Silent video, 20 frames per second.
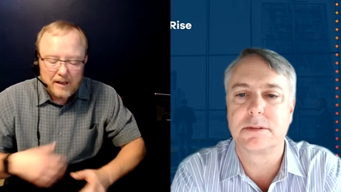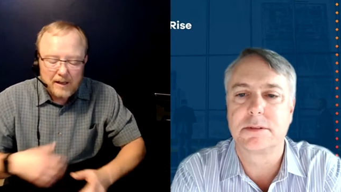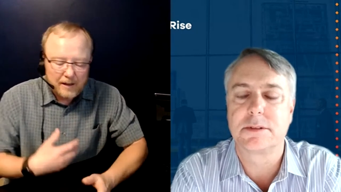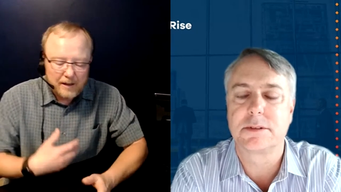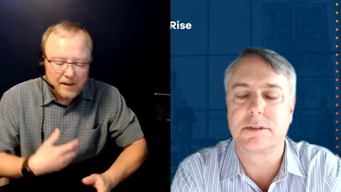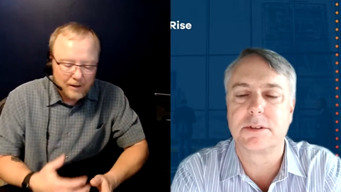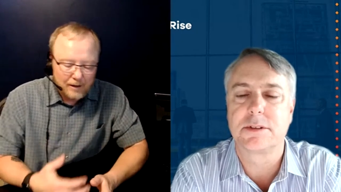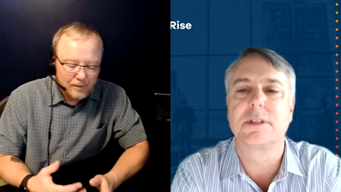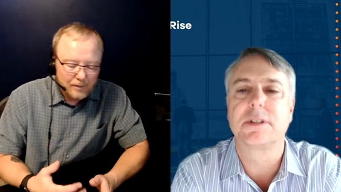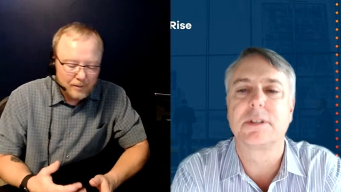
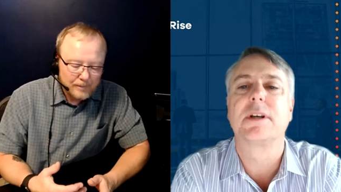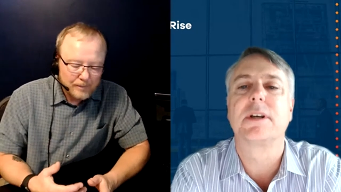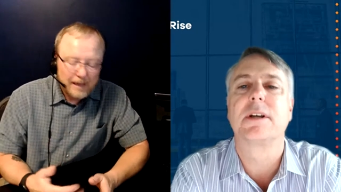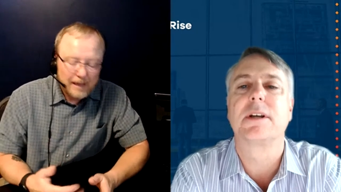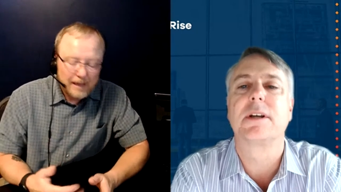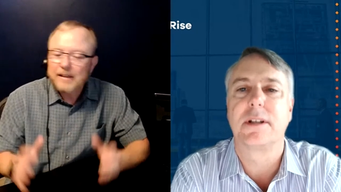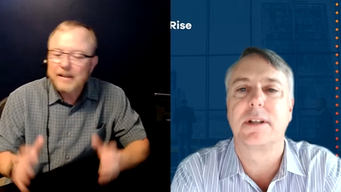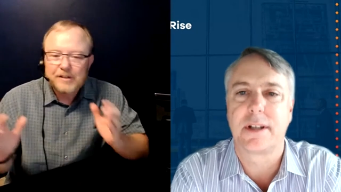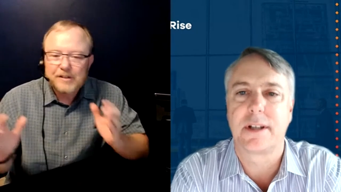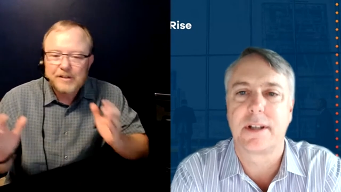Speaker 1: Um,
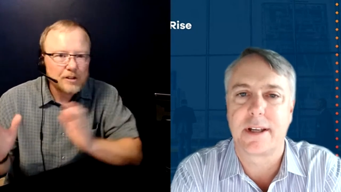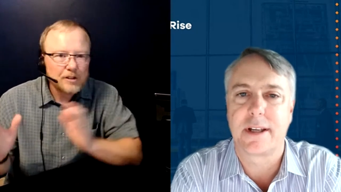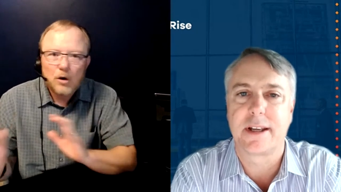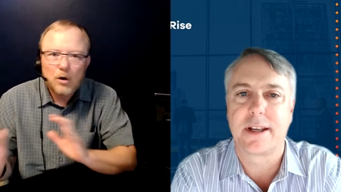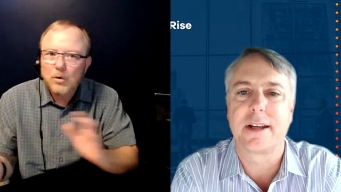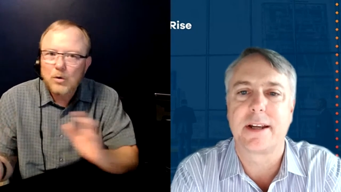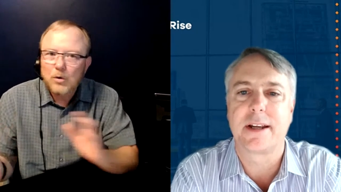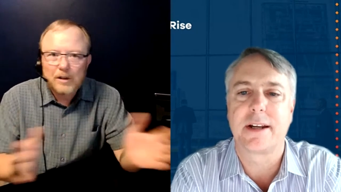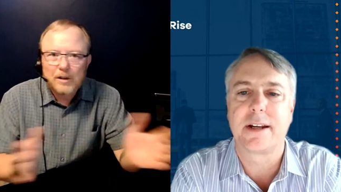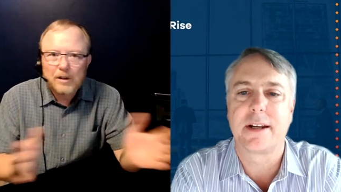and it's a
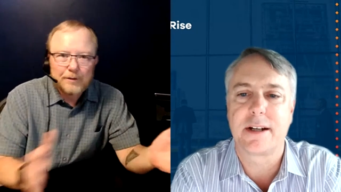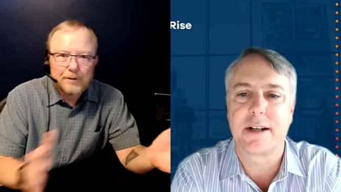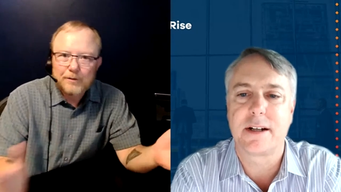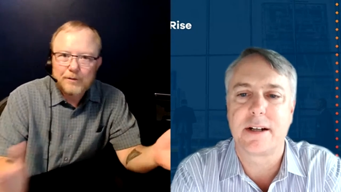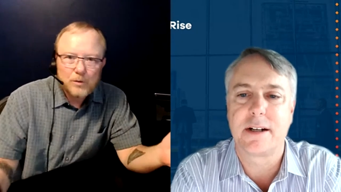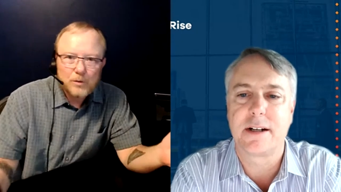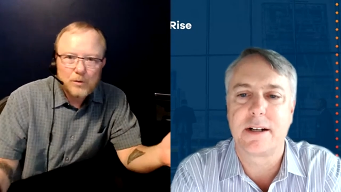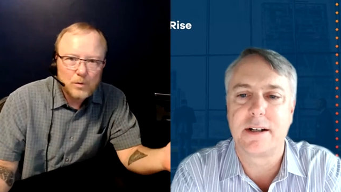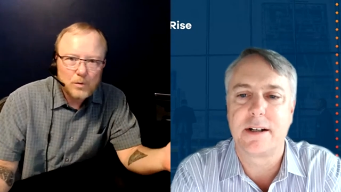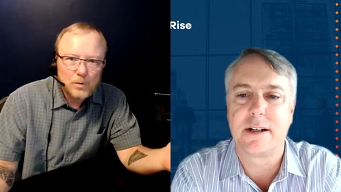totally
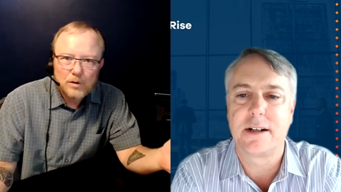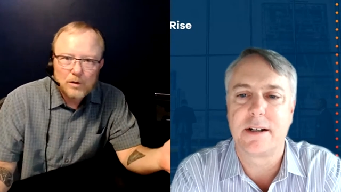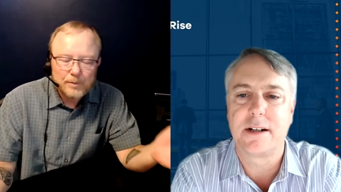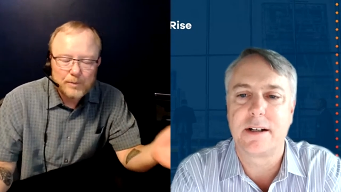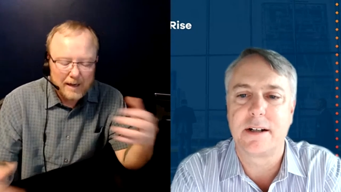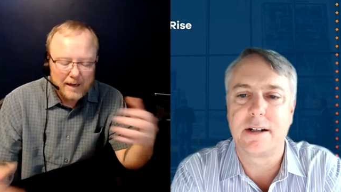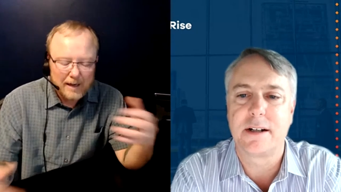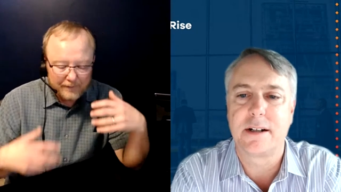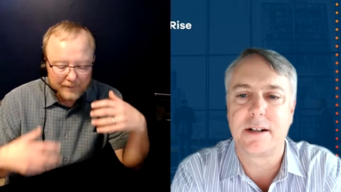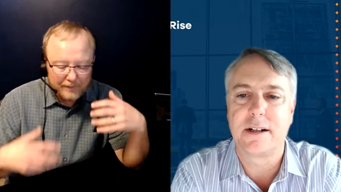different world,
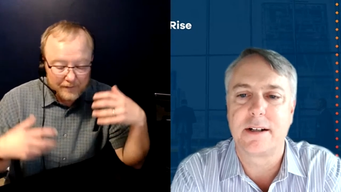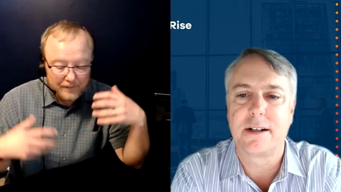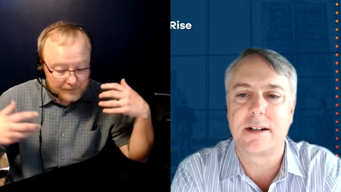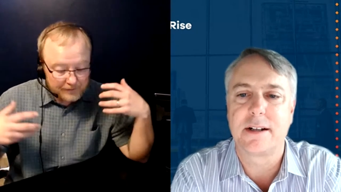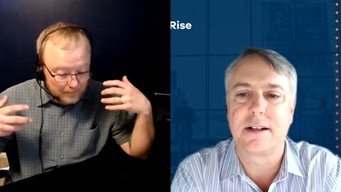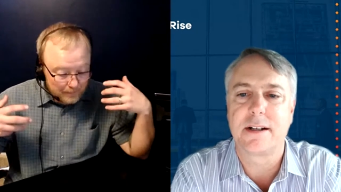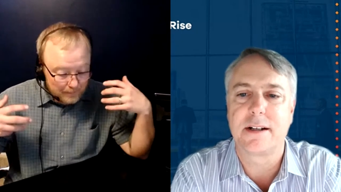but I have this